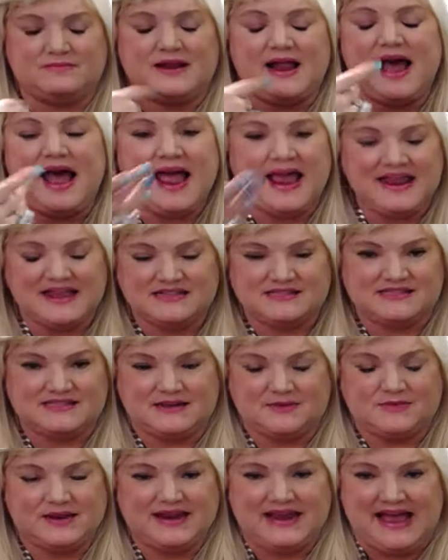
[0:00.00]
but I can
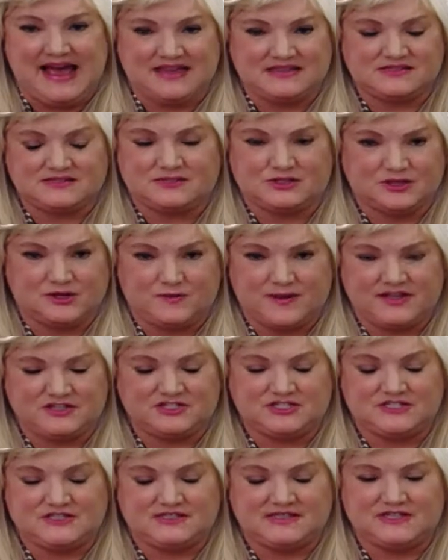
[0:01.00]
see when he asks her
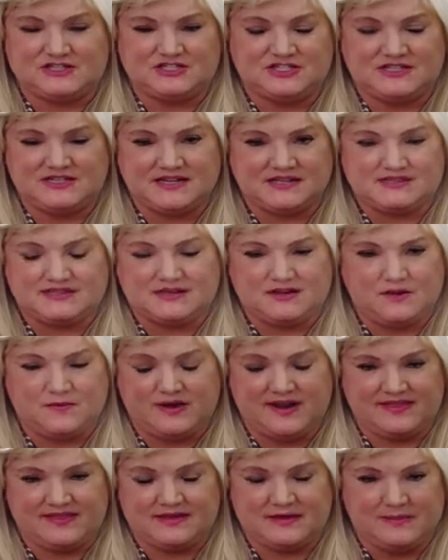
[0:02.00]
questions that she doesn't know
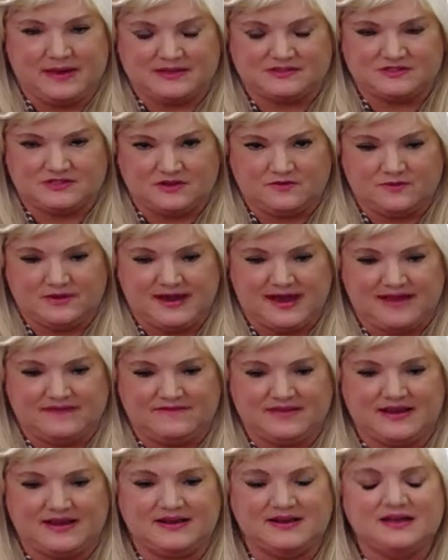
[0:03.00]
anything about scuba
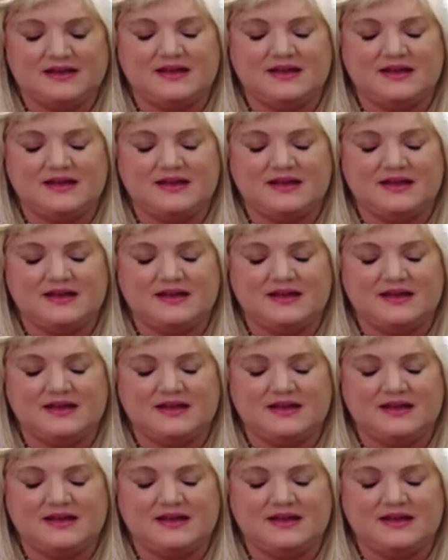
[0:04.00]
diving.